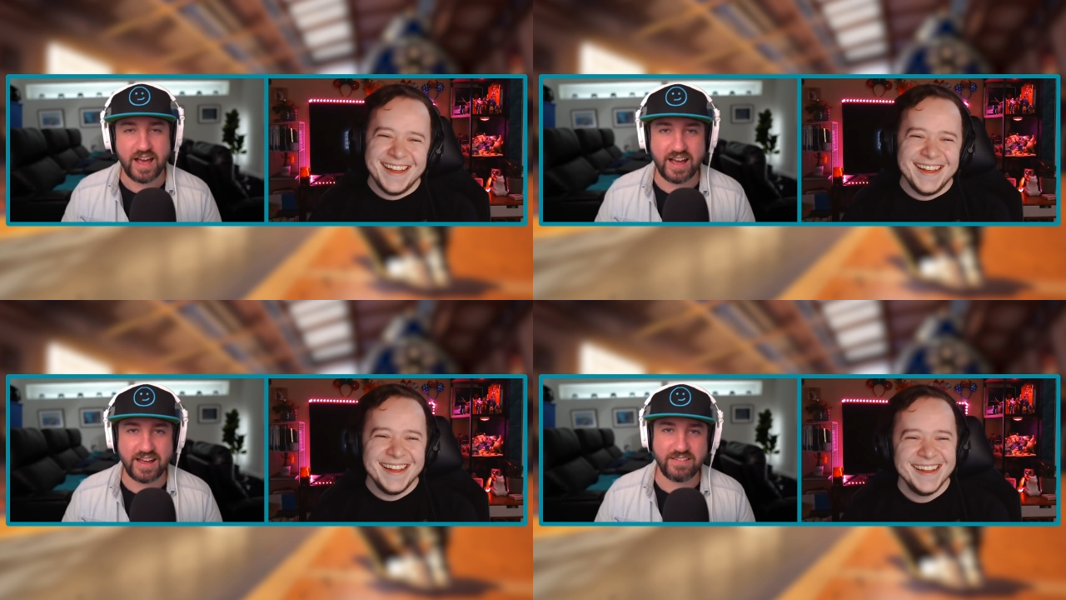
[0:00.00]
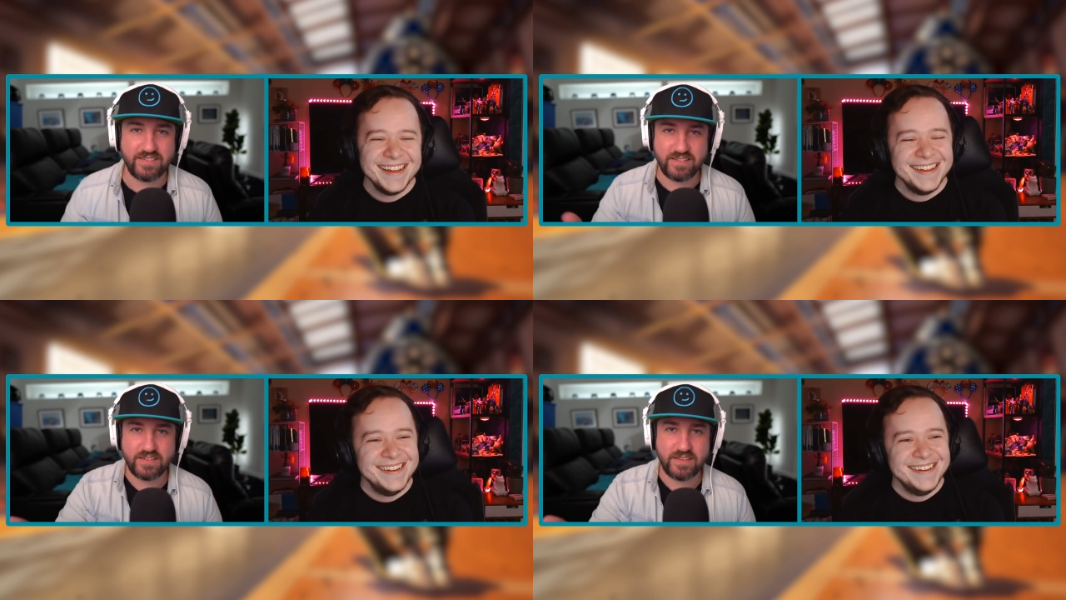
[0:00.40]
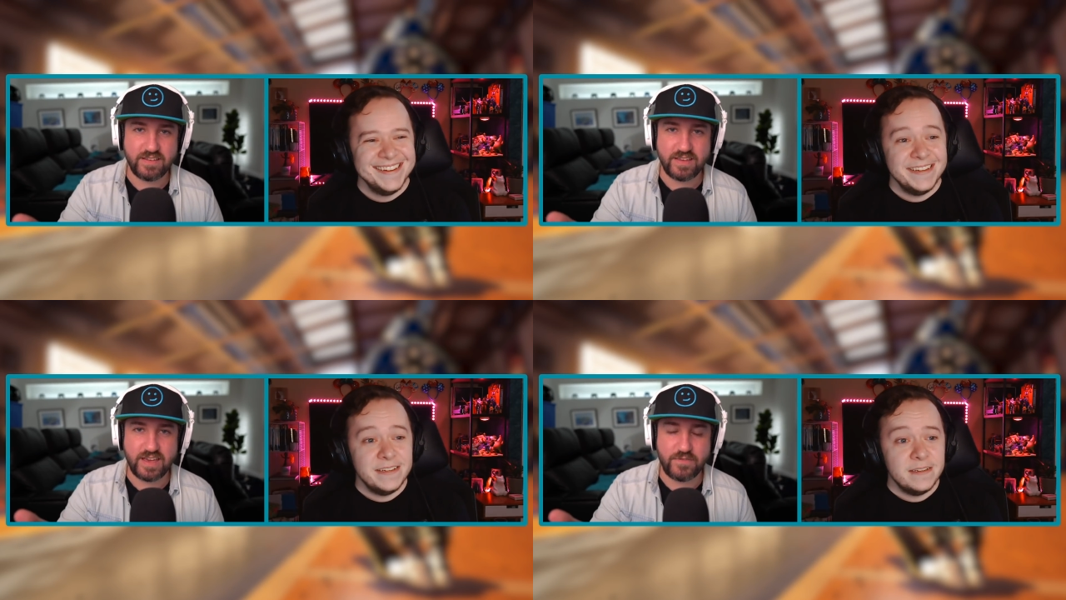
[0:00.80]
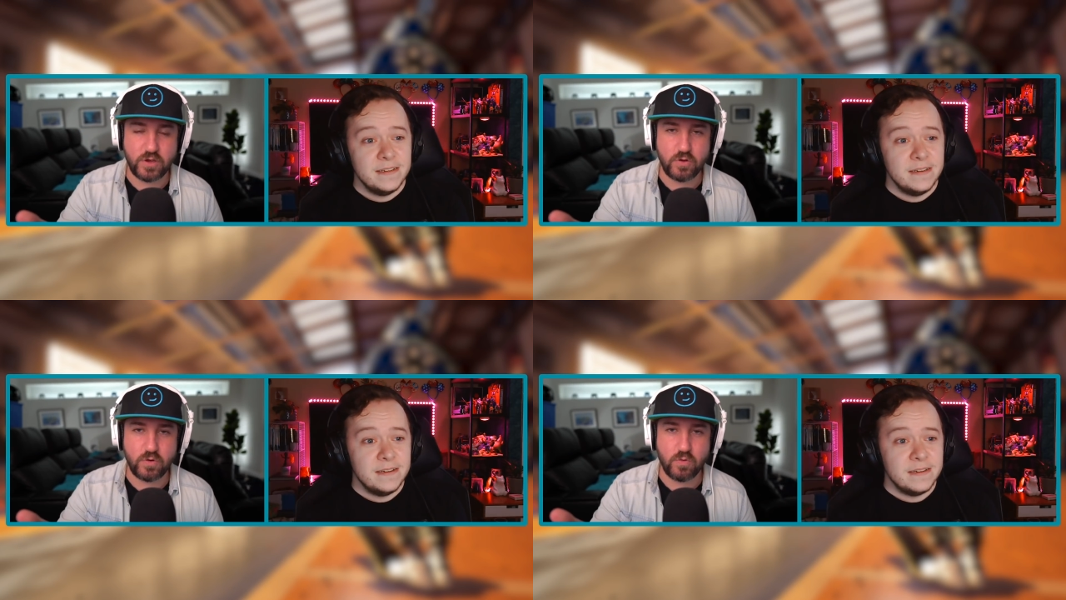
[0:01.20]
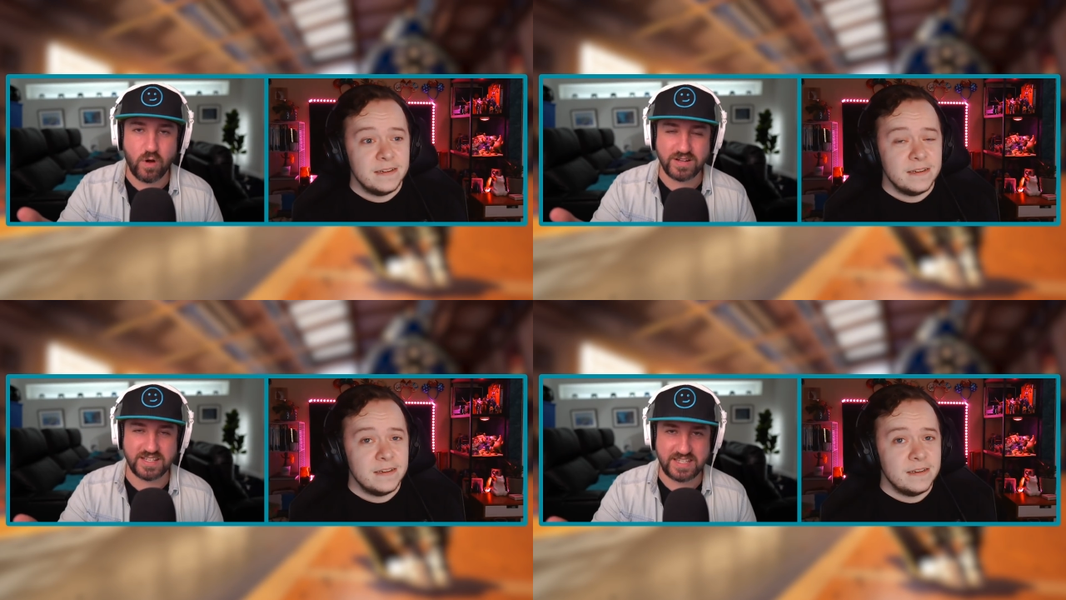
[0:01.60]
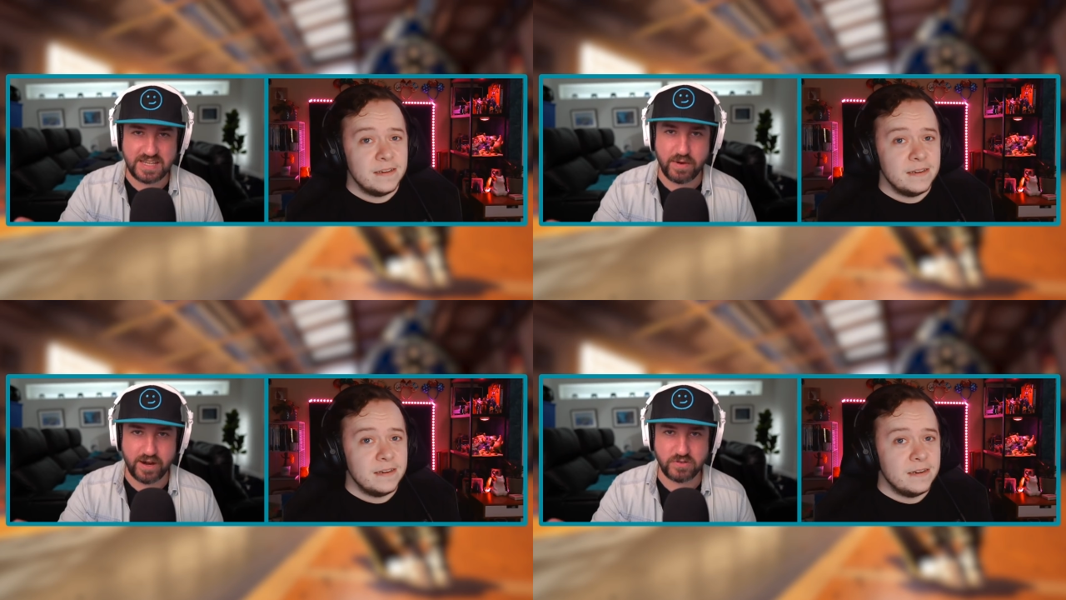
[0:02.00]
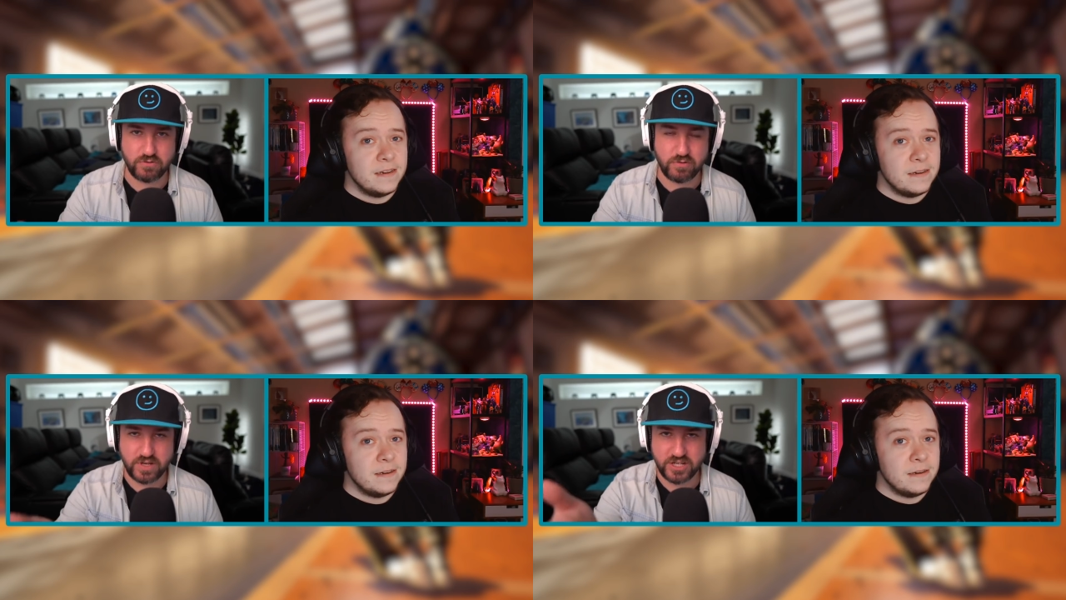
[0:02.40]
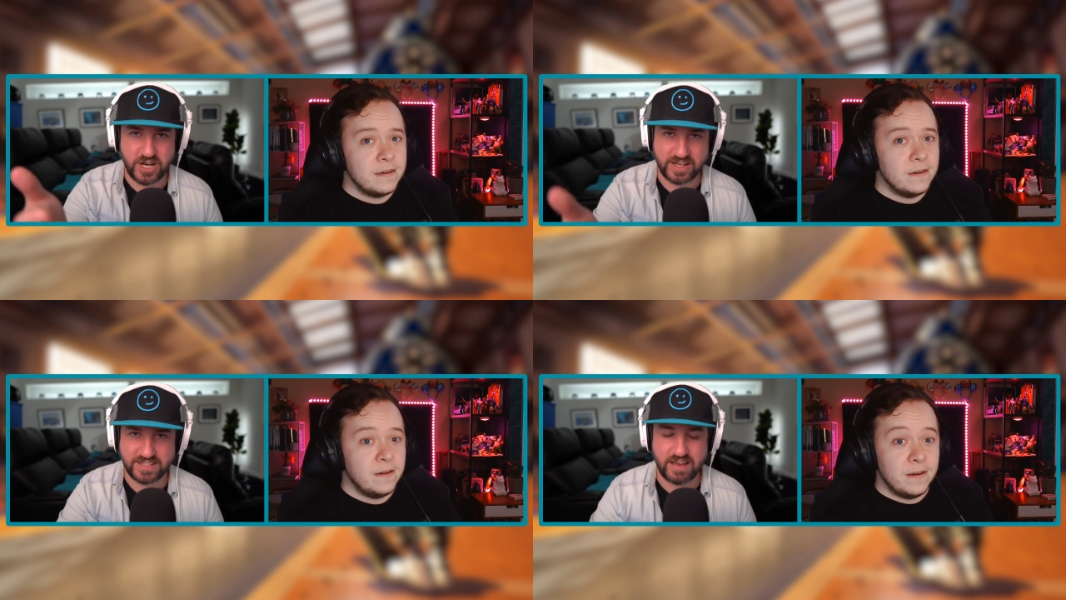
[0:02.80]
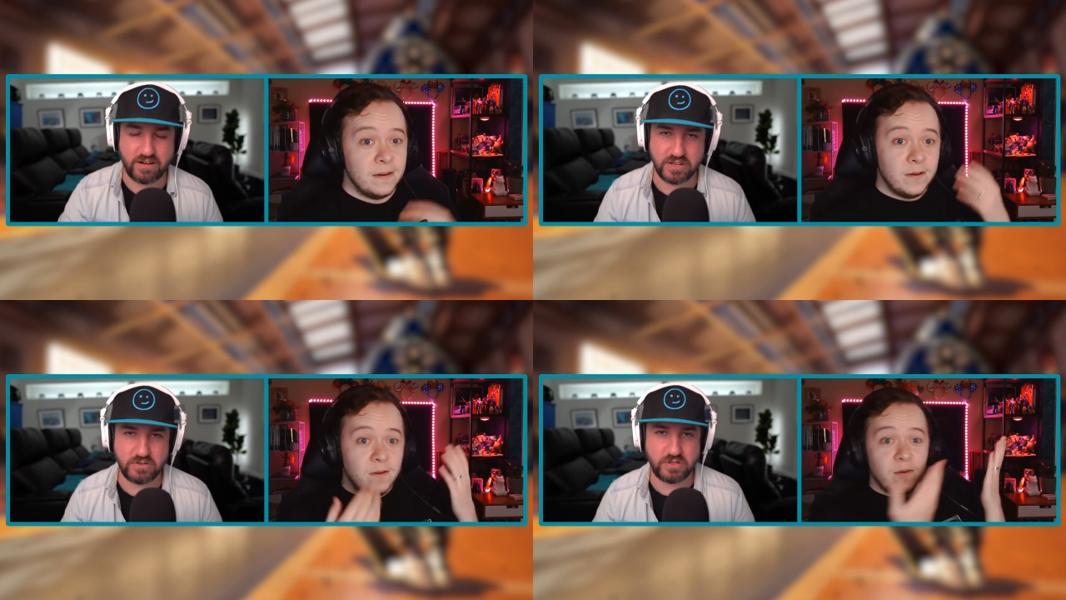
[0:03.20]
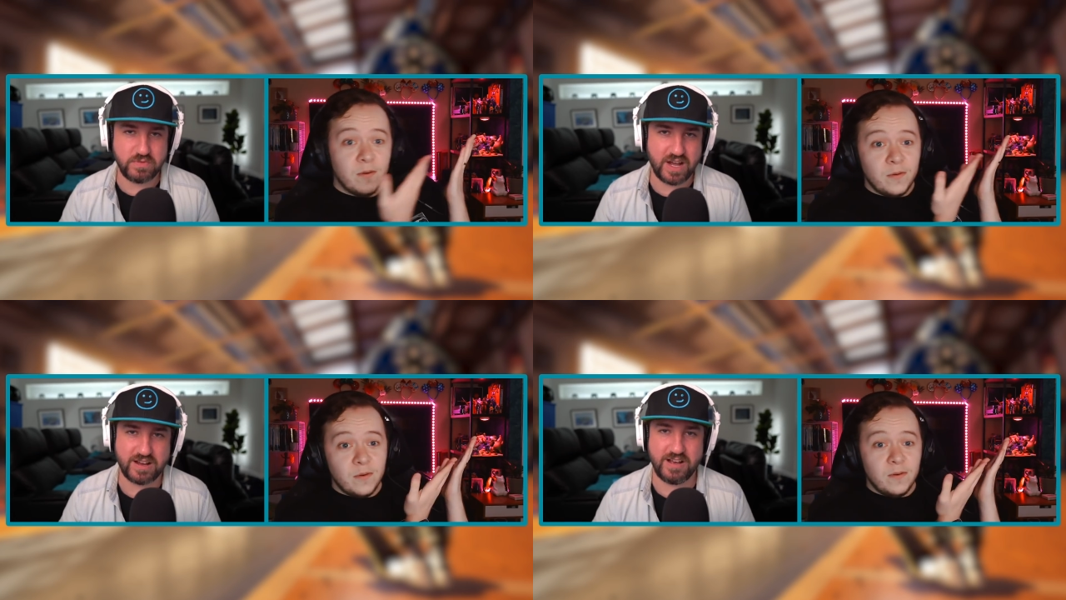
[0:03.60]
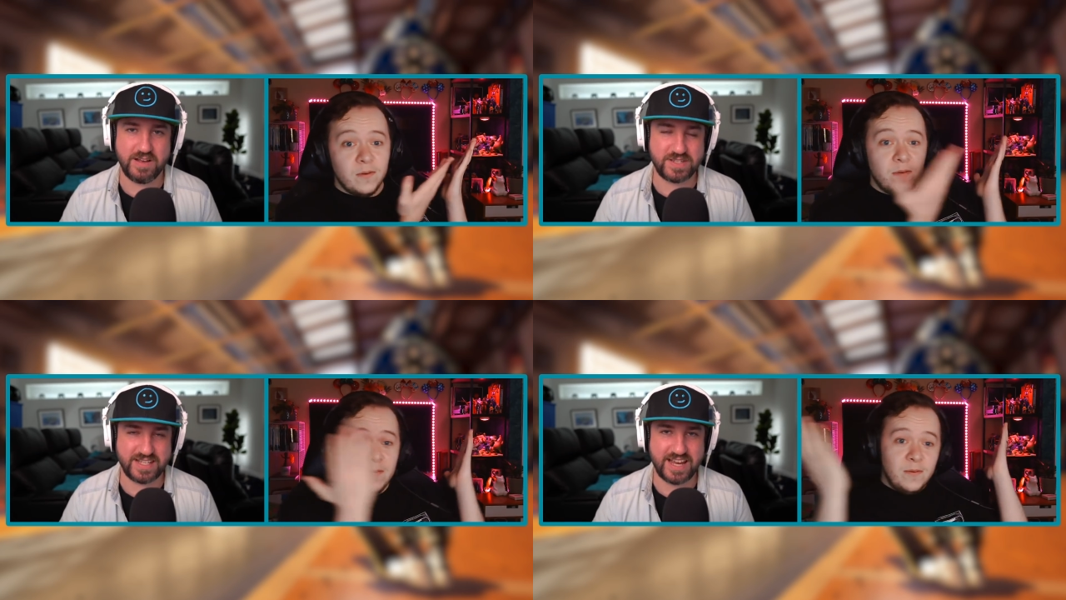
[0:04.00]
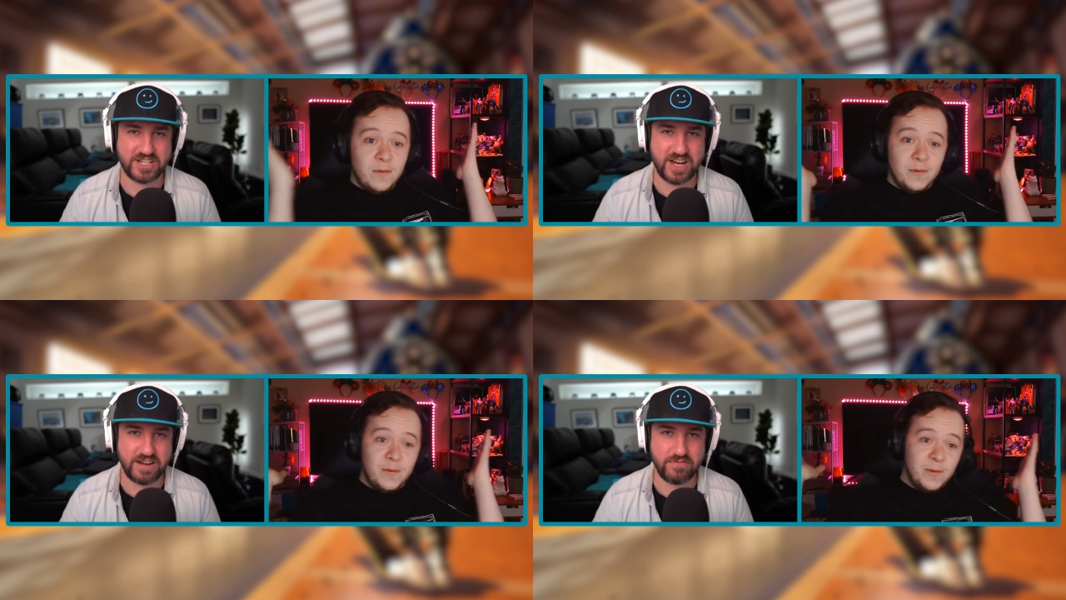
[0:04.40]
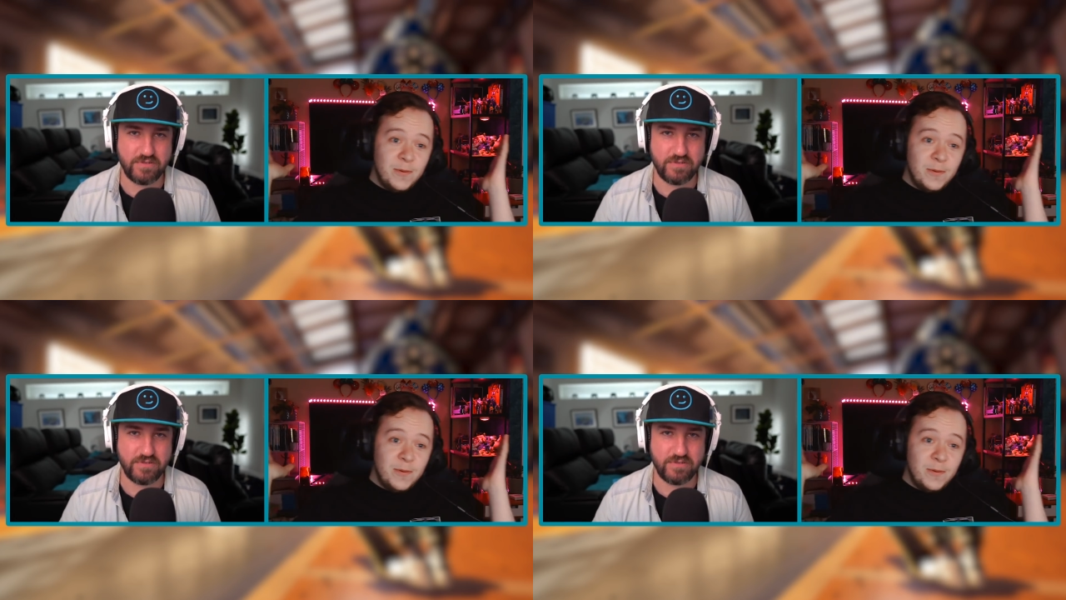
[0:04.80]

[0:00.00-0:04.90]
Speaker 1: uh, if you want to see Barrett's Room, you can check us out on youtube.com slash kind of